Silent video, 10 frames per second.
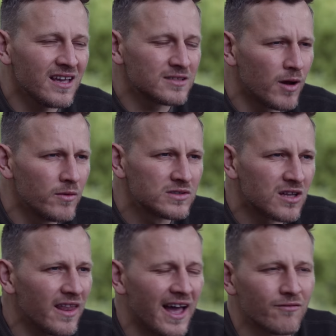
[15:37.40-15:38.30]
yeah, it's
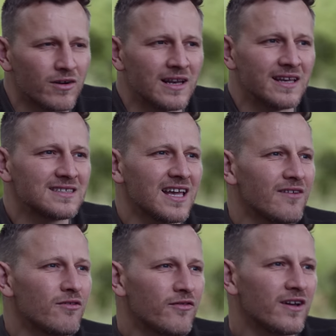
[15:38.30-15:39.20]
moments like that really. It's
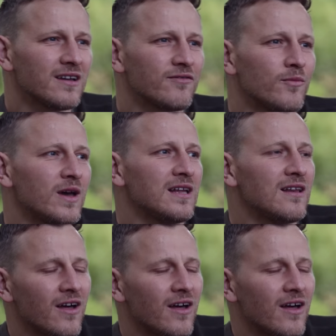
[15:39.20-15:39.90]
everything for me.